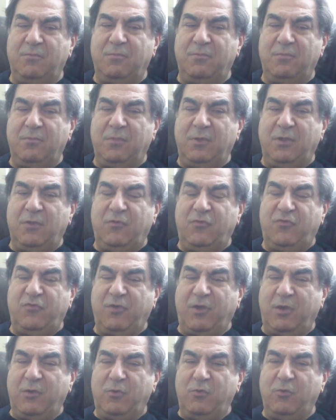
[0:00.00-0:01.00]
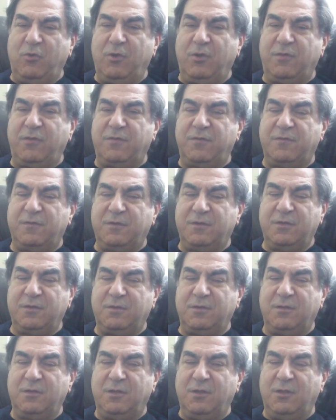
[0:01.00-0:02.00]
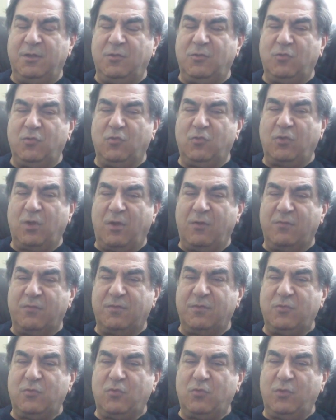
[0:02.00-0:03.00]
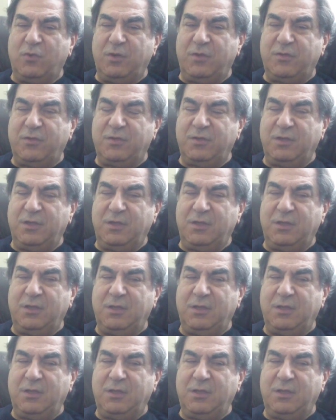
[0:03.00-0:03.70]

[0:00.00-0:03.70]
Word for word: January 3rd 2023